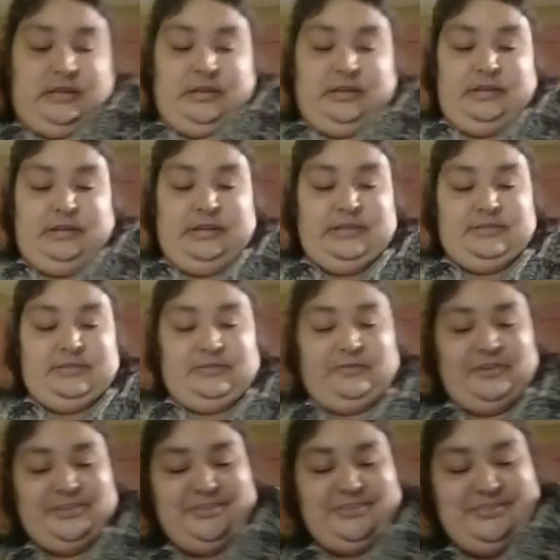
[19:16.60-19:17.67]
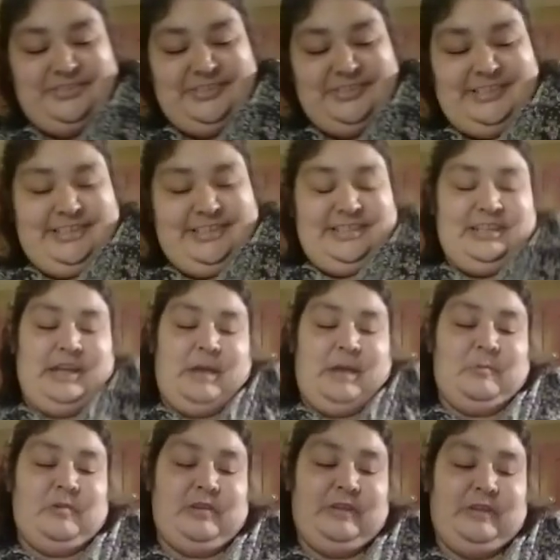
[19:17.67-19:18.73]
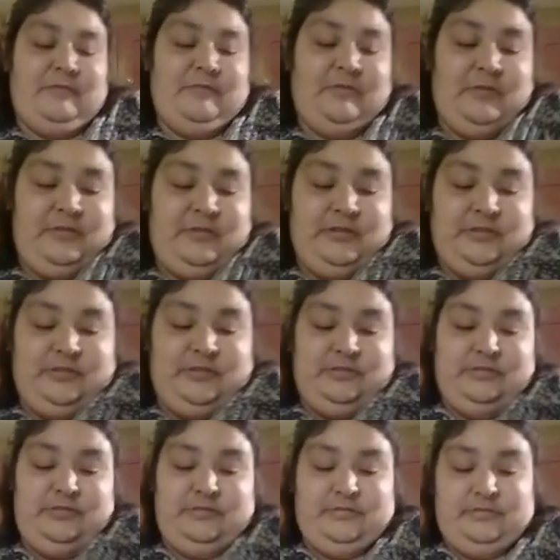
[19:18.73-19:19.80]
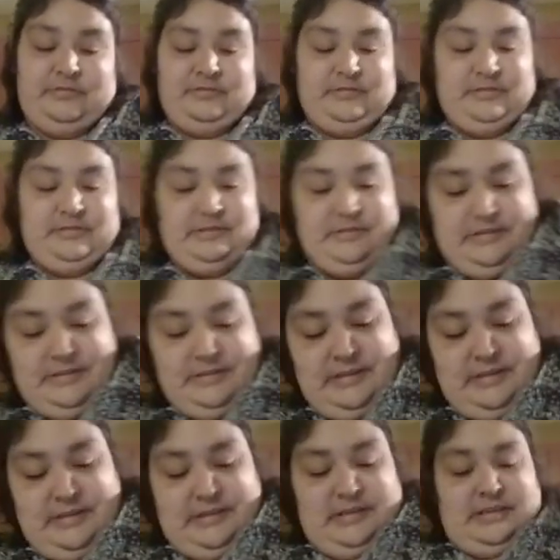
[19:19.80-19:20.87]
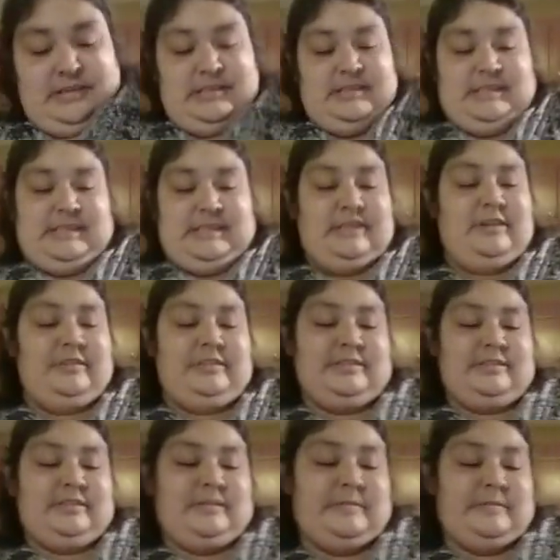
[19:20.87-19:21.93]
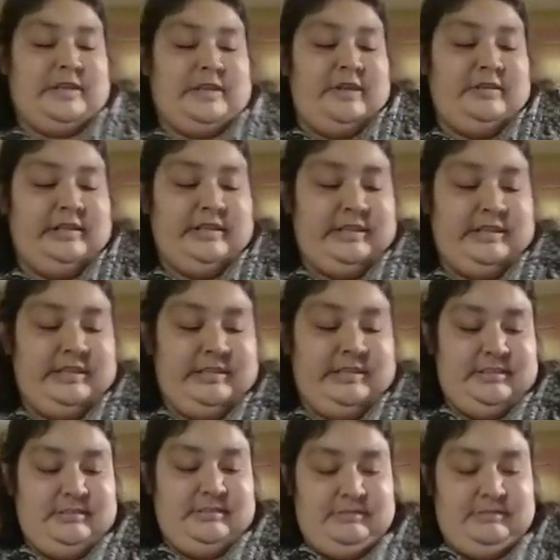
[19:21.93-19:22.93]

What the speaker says: so far so good. I'm looking forward to seeing how this comes out, and this